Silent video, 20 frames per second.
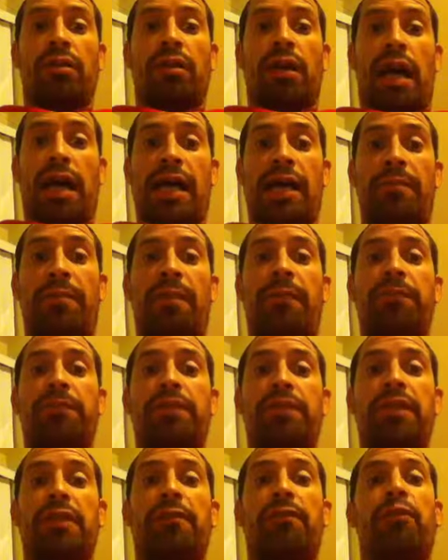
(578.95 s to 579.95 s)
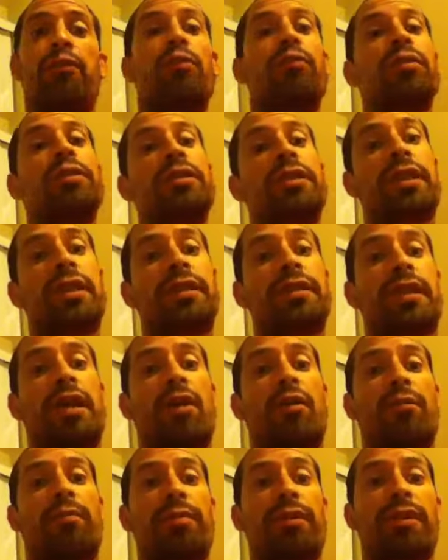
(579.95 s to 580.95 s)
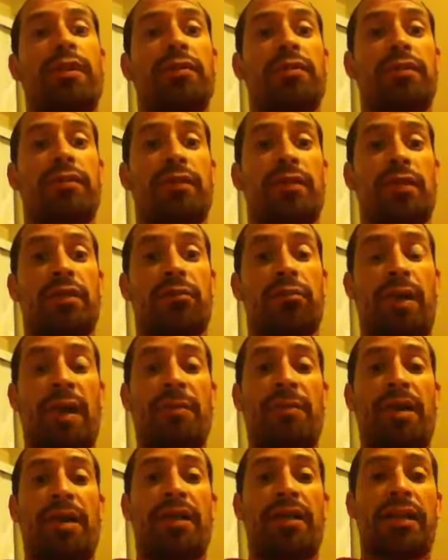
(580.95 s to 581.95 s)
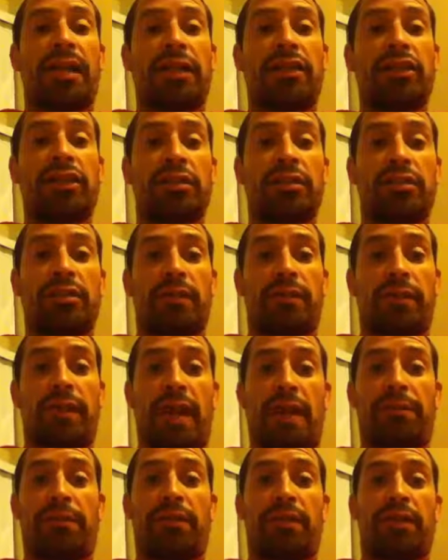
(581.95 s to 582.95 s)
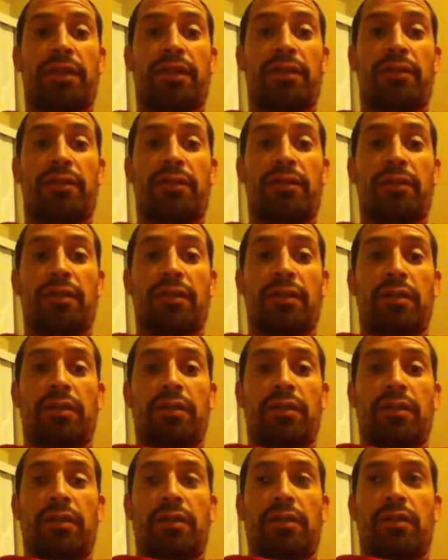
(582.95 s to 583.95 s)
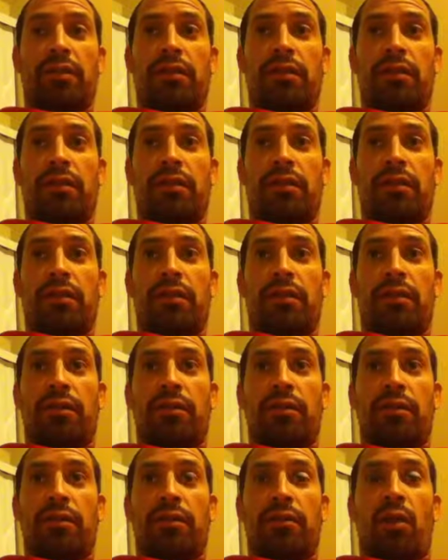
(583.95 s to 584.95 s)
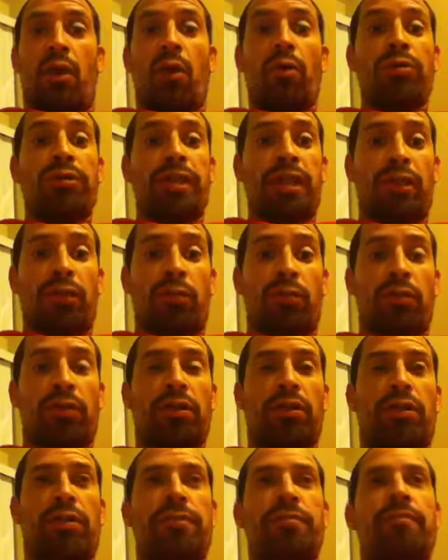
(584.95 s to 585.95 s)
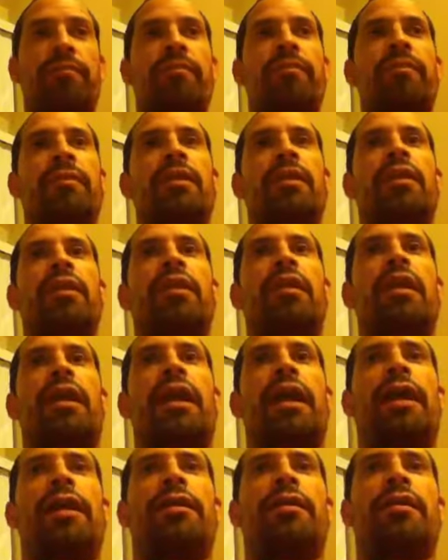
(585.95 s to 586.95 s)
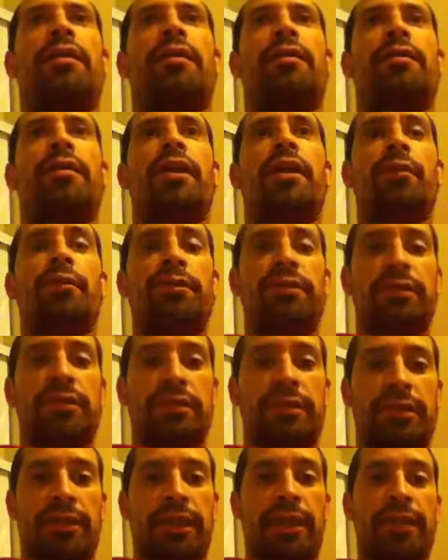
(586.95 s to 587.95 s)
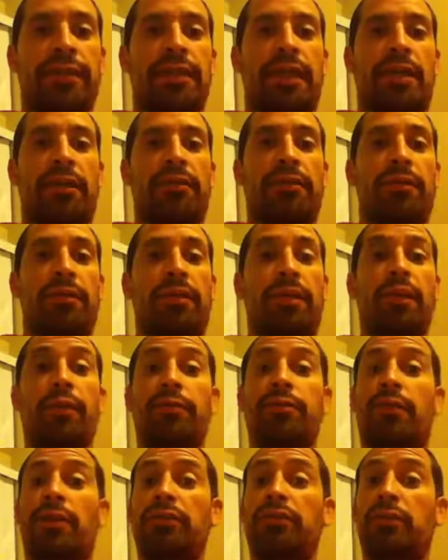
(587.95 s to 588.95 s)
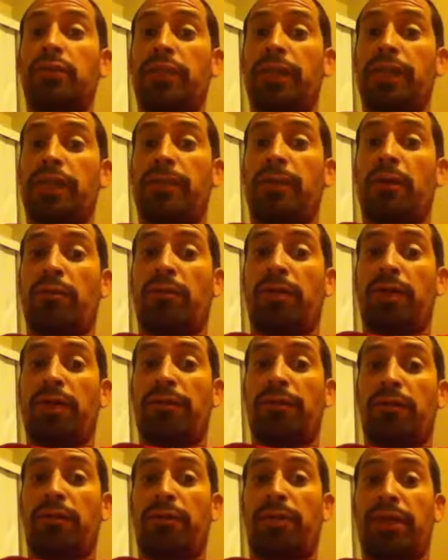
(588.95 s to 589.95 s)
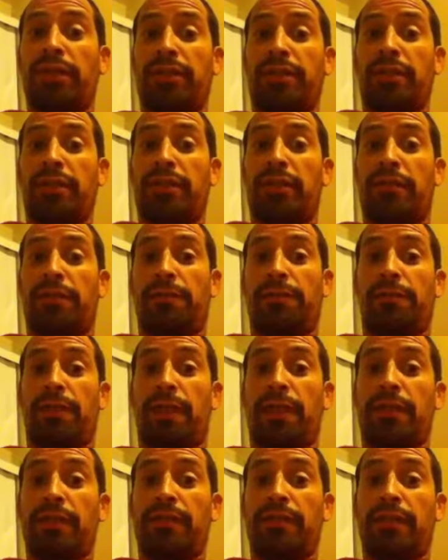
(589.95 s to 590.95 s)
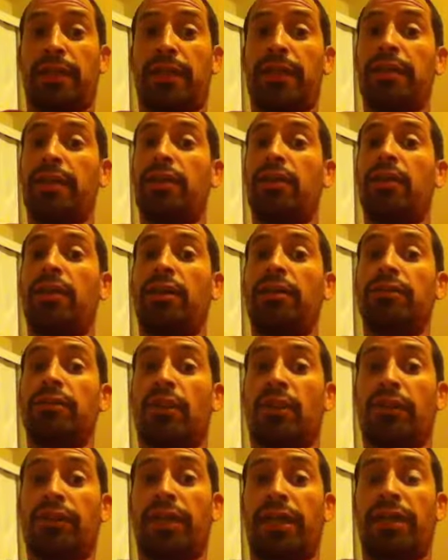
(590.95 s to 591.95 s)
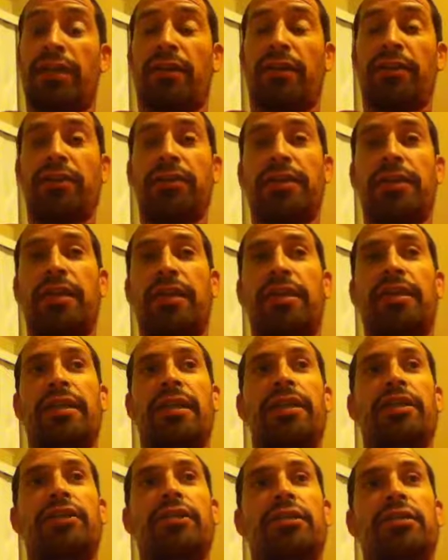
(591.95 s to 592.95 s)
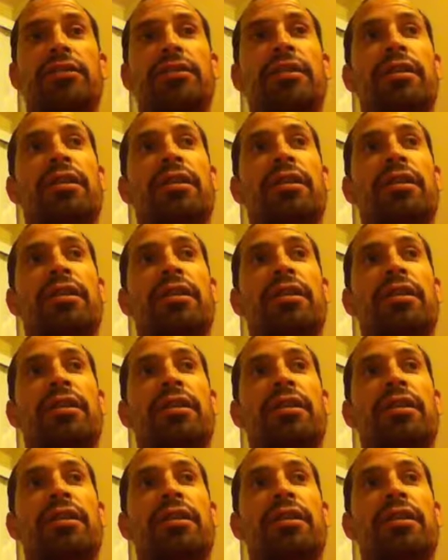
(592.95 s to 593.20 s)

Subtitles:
IMF chief who was kicked out because of the rape allegations of an African hotel worker, and he was kicked out. He was also thinking about running for president of France, and he lost all that under the allegations.